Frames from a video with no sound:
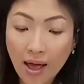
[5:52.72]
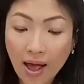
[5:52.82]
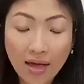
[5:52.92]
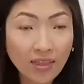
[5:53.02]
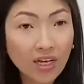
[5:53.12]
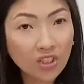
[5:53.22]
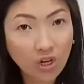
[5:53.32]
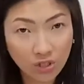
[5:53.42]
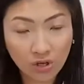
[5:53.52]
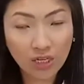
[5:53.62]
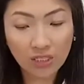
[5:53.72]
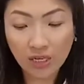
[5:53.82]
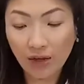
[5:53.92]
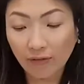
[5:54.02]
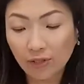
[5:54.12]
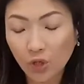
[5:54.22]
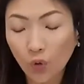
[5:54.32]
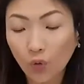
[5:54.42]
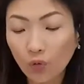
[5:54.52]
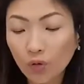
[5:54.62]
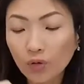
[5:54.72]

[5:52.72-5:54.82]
I think it's also kid safe. So